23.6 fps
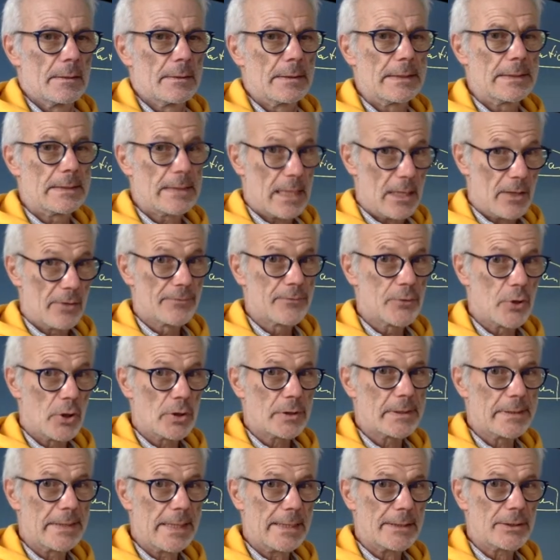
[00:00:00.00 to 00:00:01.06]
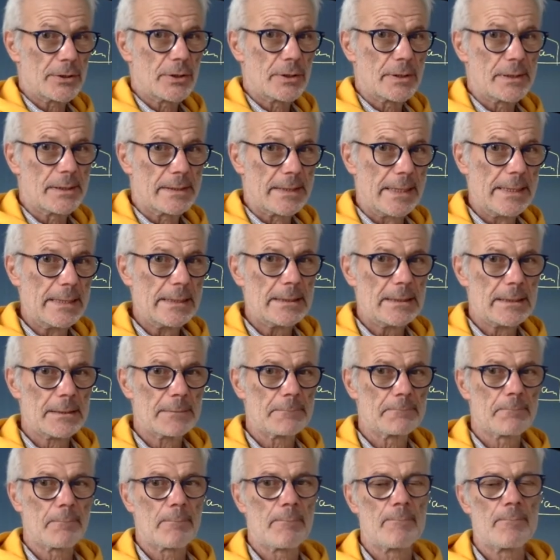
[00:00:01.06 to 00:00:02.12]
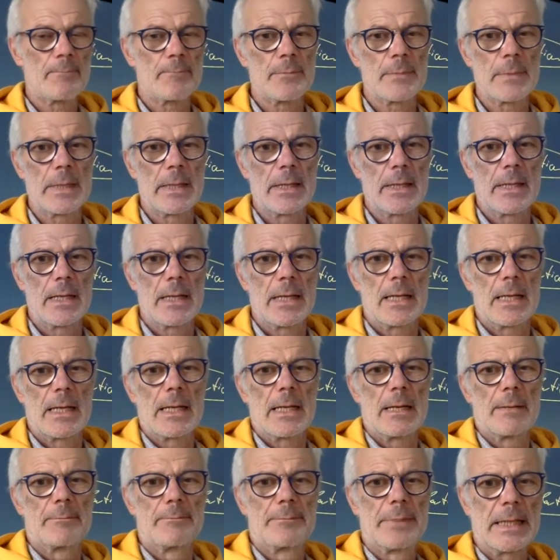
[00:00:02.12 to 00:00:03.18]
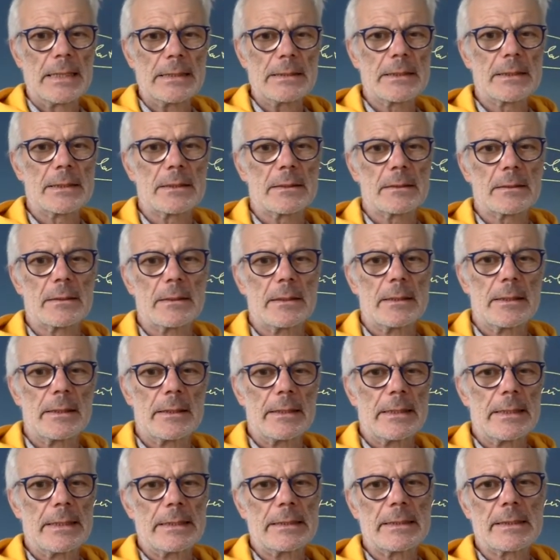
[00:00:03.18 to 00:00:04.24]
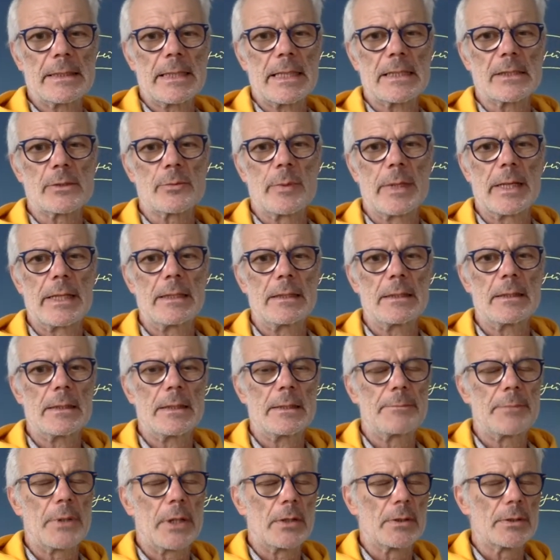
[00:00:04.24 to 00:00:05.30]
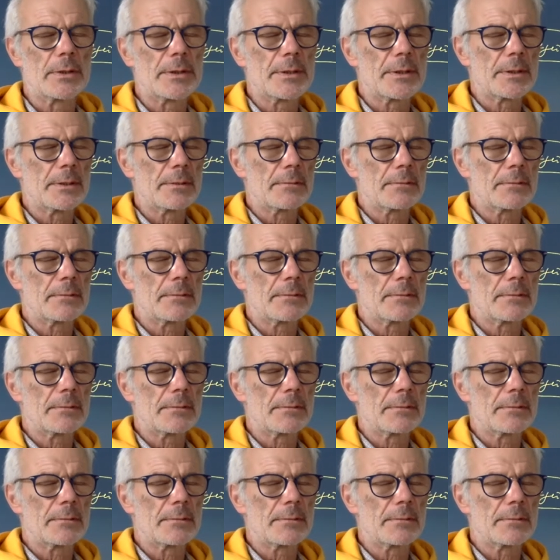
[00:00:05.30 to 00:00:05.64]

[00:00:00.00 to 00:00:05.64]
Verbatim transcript: These are, of course, nation states, but it's as well about,